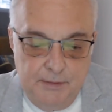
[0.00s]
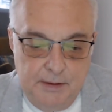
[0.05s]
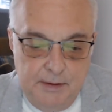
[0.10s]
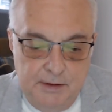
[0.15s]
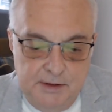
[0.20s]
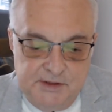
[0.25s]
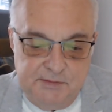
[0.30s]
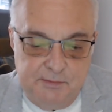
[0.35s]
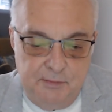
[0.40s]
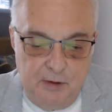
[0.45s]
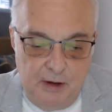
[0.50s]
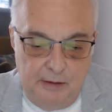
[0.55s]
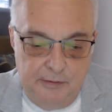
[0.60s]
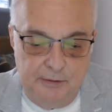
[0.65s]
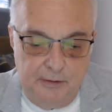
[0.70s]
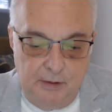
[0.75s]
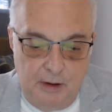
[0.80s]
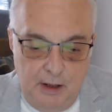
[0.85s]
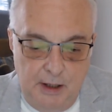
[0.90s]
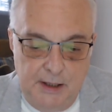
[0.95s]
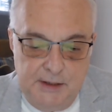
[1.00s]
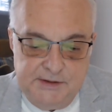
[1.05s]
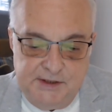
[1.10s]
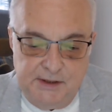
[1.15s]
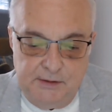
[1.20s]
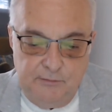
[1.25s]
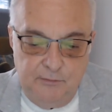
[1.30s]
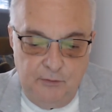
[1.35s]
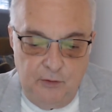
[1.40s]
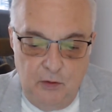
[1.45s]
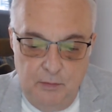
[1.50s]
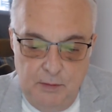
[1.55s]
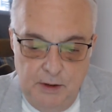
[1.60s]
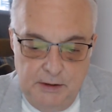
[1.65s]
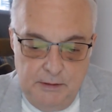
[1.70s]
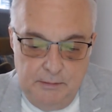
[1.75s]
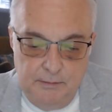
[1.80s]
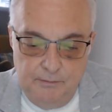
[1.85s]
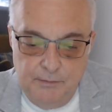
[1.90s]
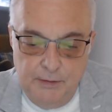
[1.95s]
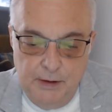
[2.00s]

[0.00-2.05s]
his brother Isaac Vrooman